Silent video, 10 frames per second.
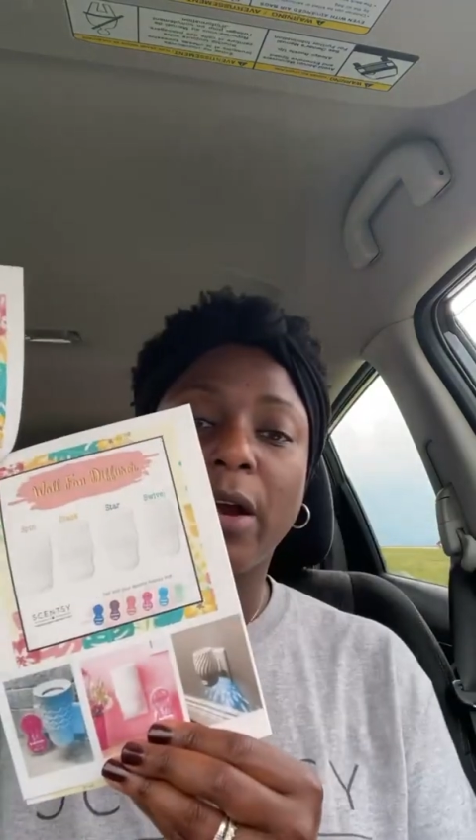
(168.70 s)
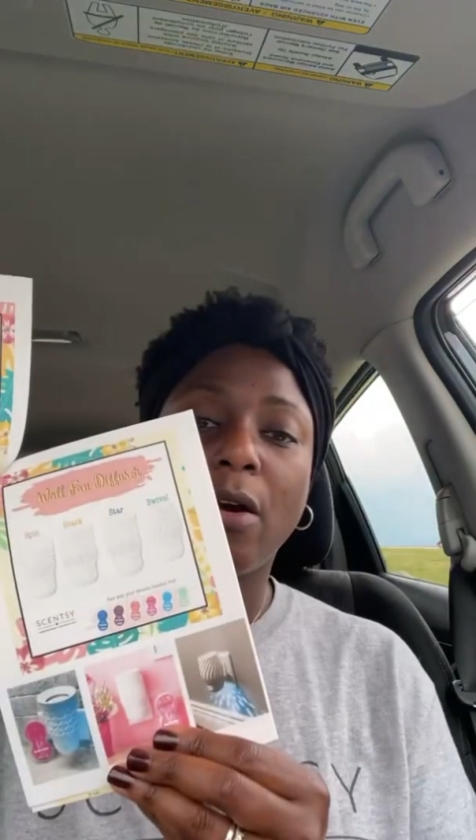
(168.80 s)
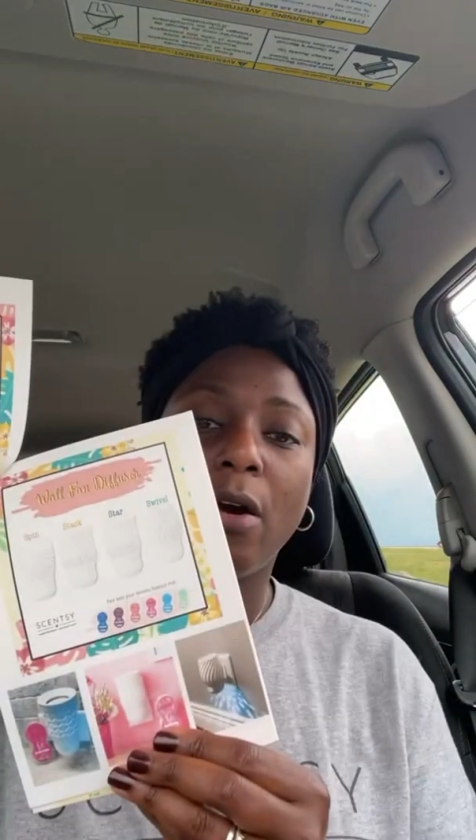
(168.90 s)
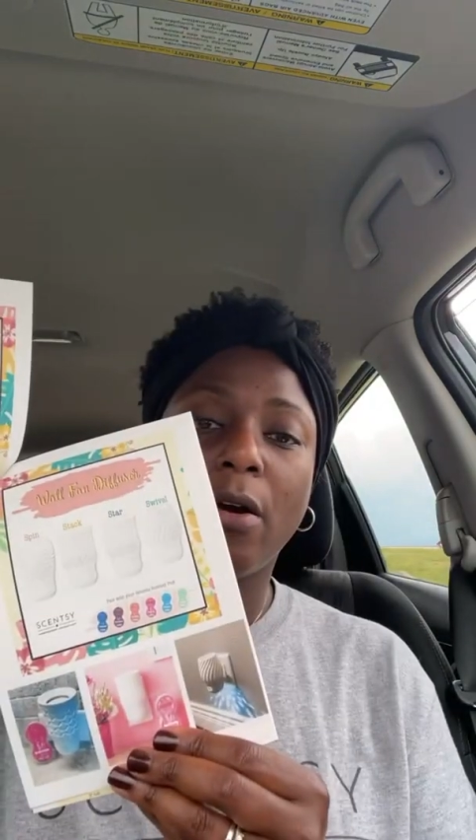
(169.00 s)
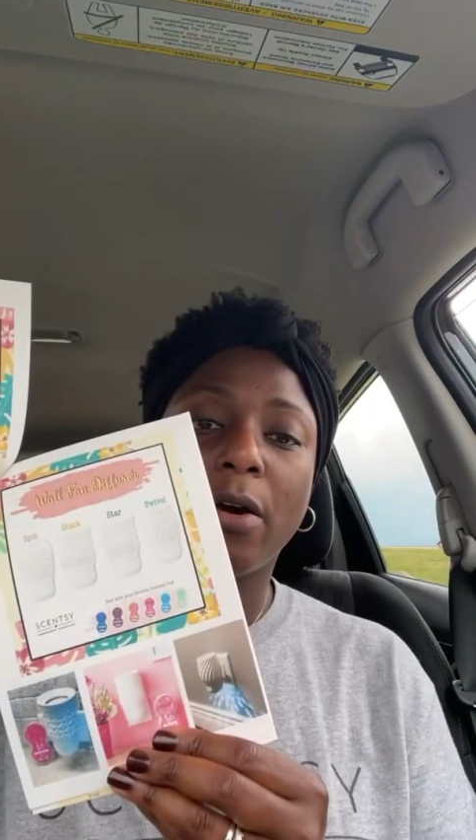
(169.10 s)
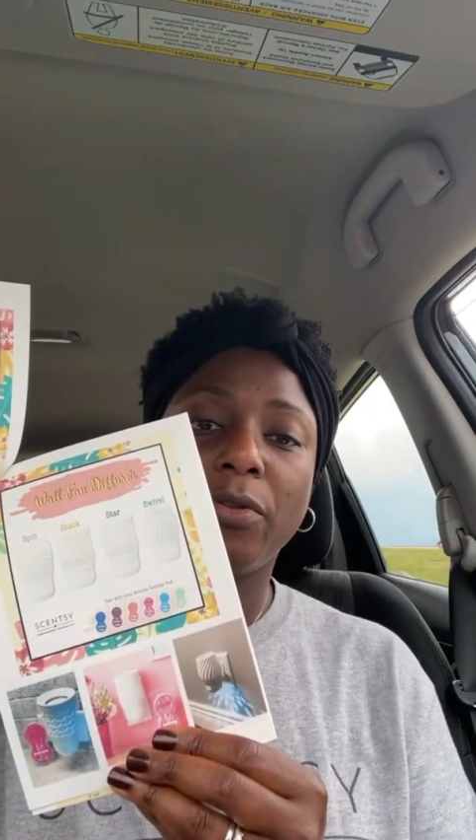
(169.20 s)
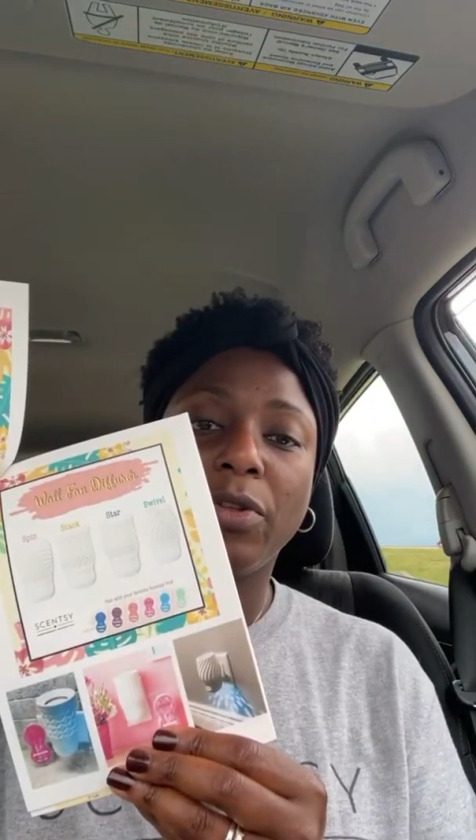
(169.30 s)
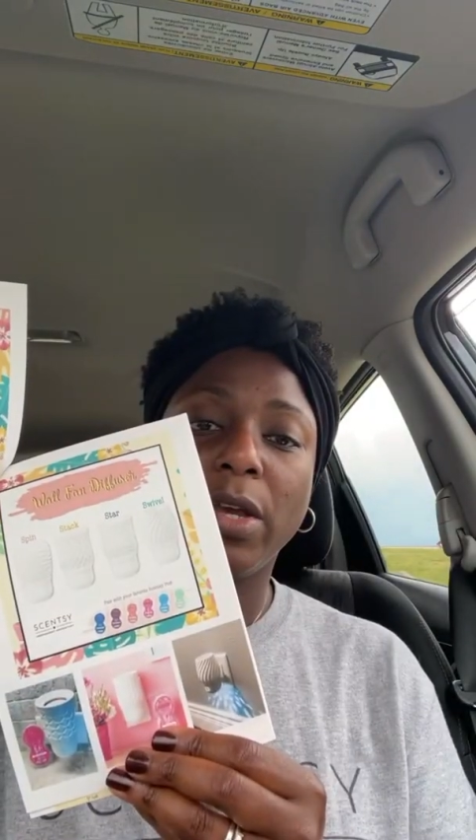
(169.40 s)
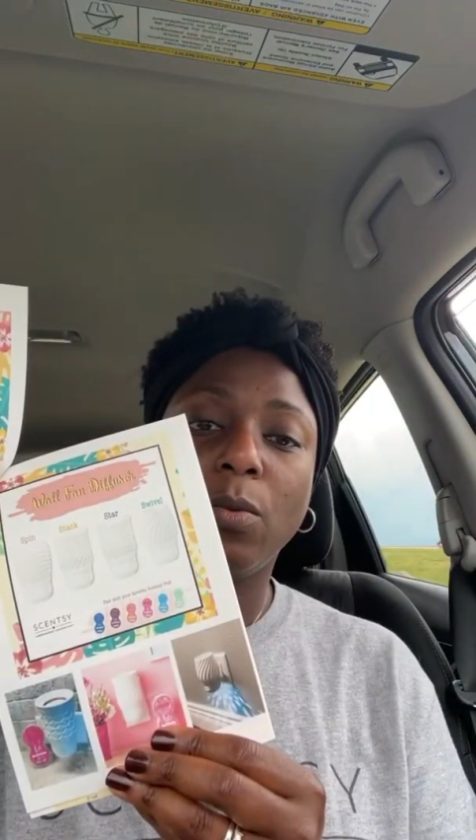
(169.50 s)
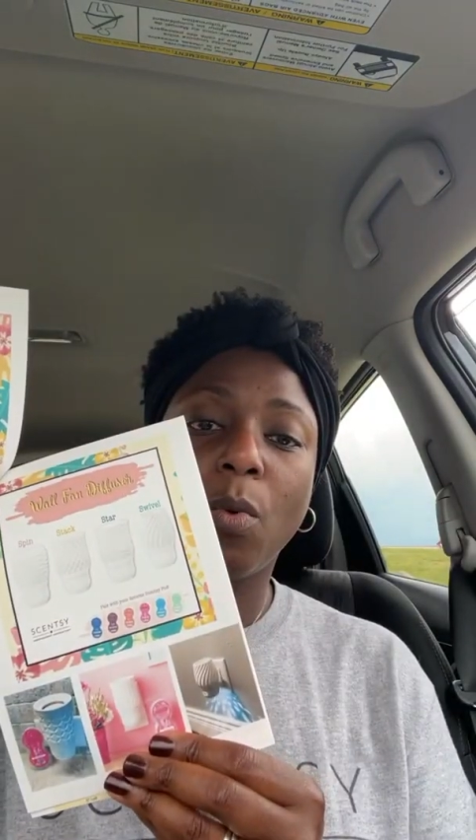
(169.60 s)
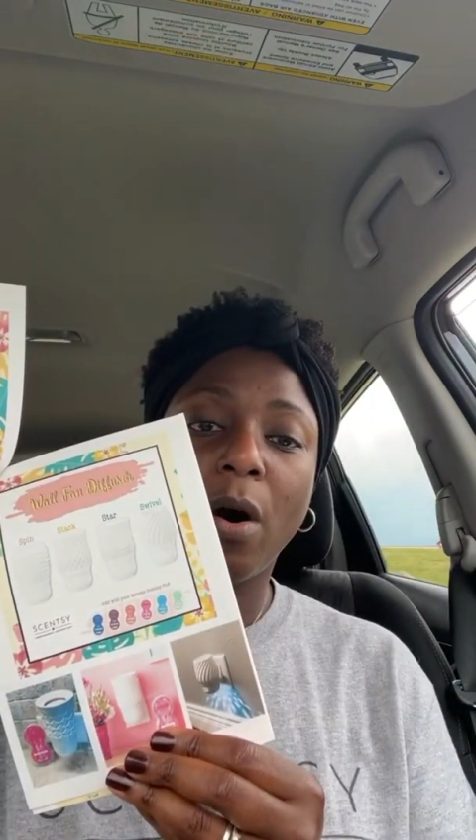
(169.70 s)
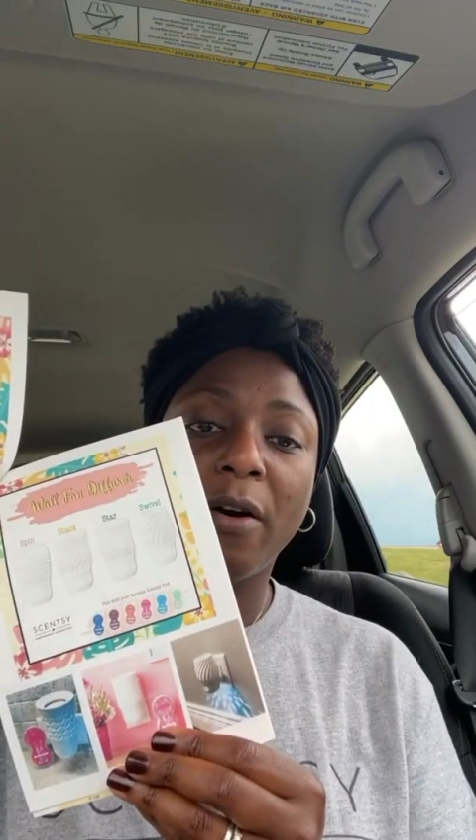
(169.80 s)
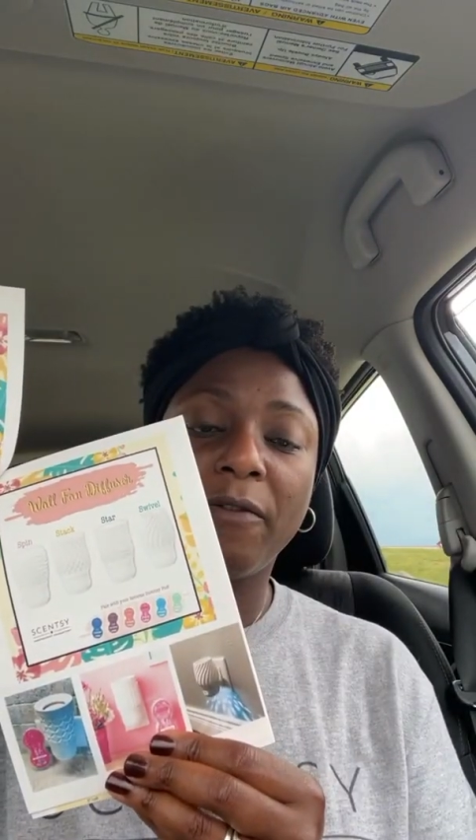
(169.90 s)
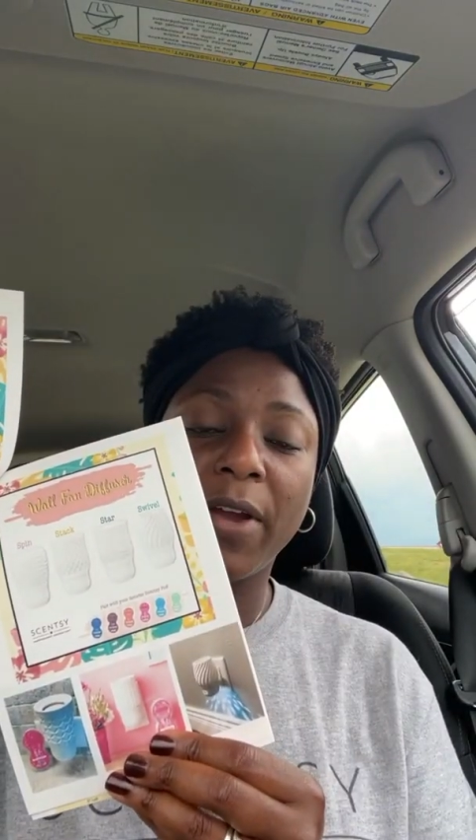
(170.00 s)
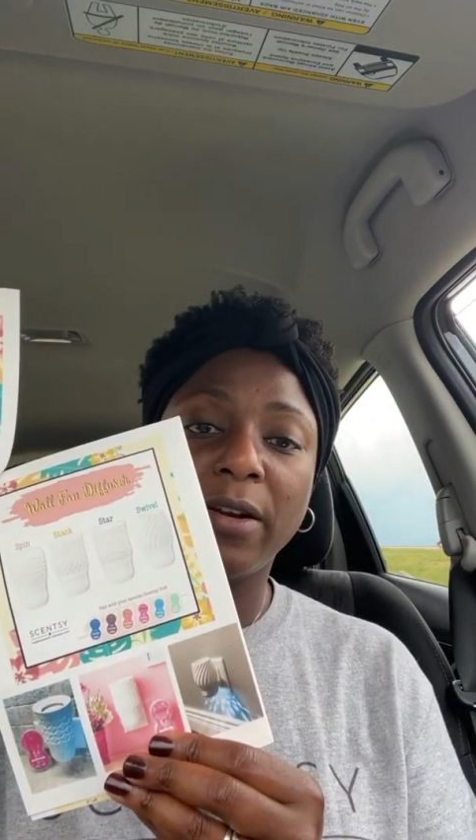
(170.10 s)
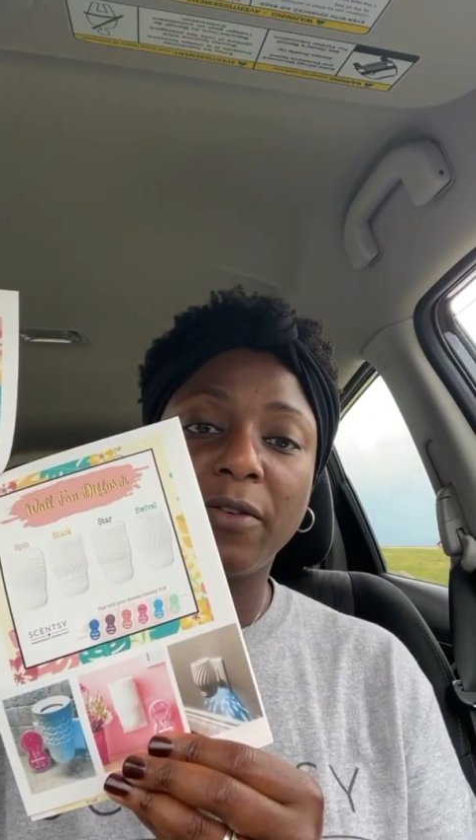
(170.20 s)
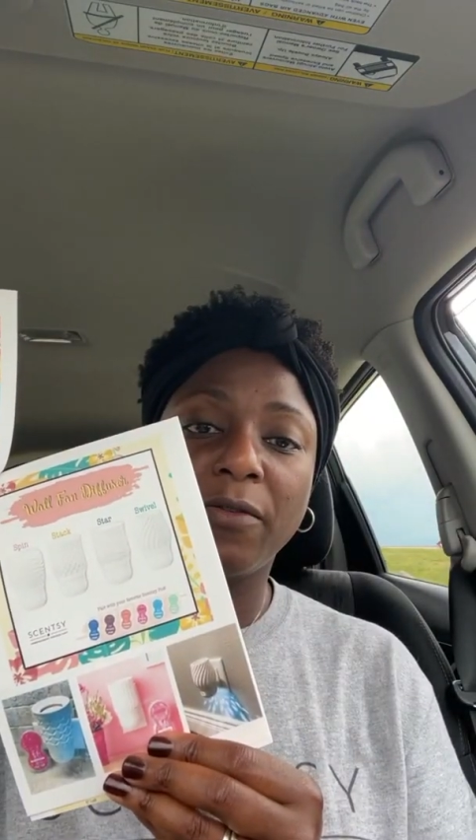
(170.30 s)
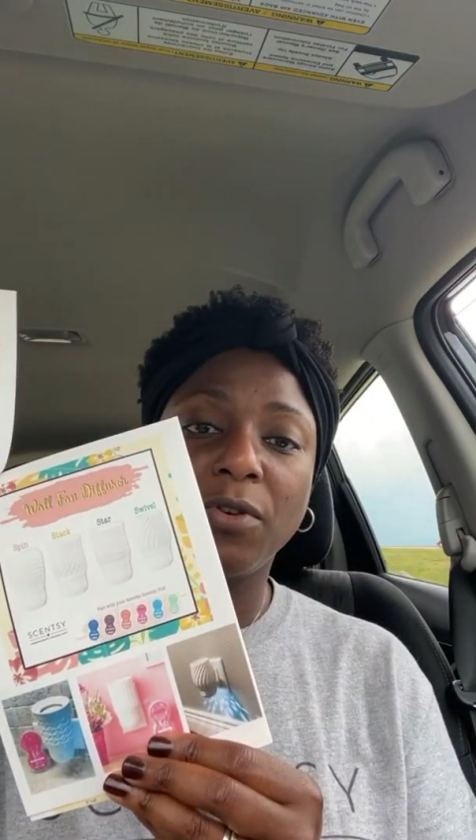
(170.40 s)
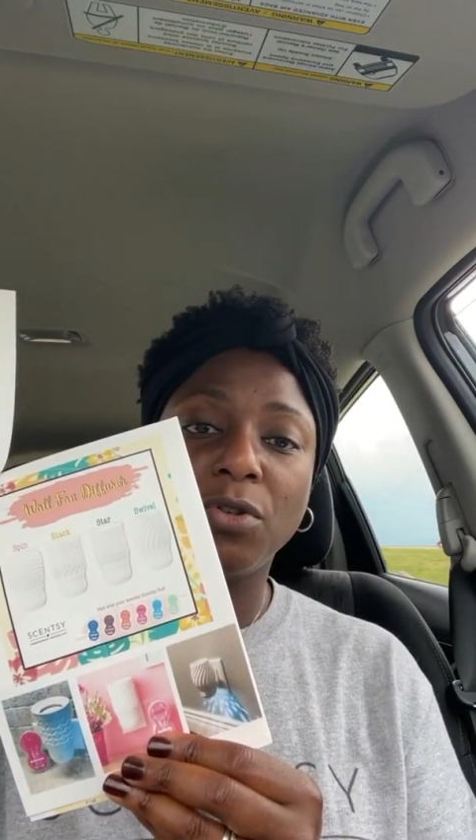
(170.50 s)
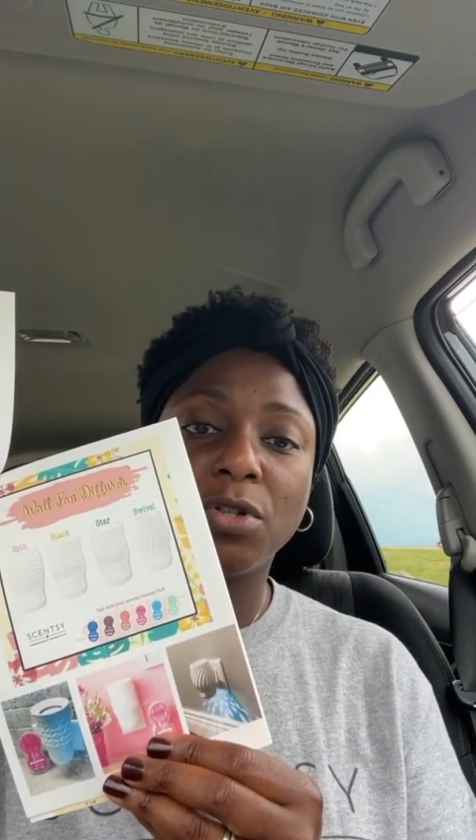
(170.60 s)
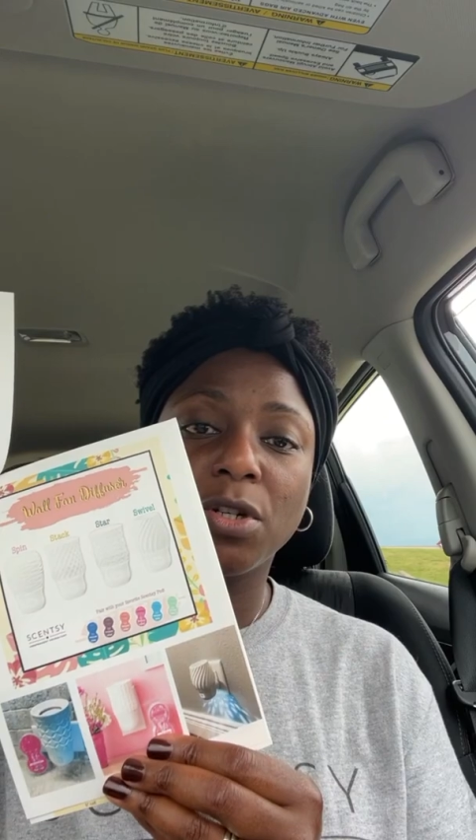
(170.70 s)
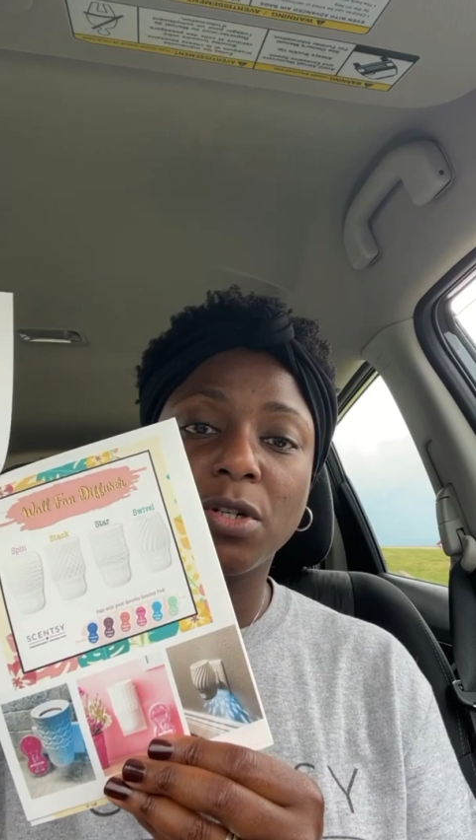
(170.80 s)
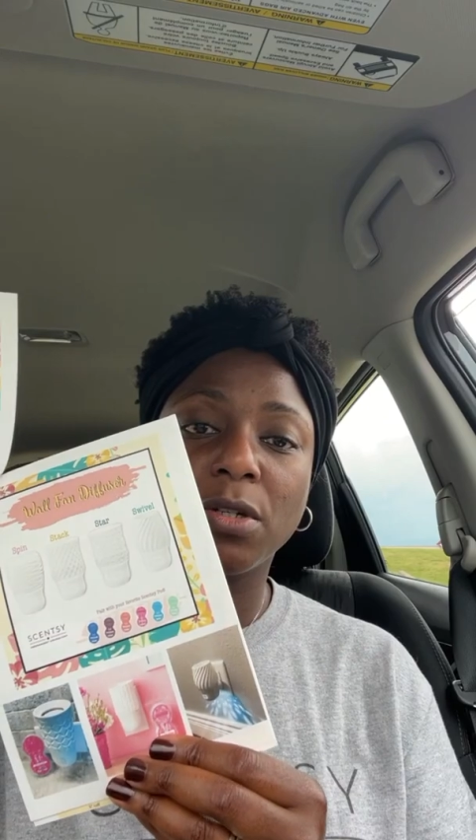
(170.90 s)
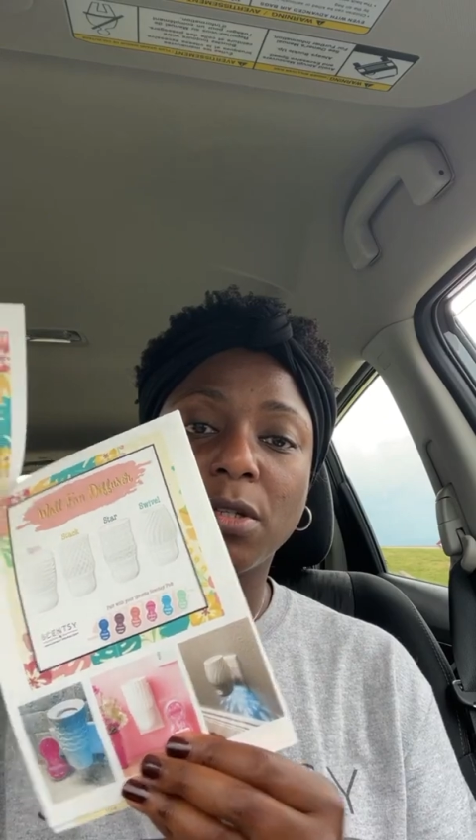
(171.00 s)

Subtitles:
are the wall fan diffusers, the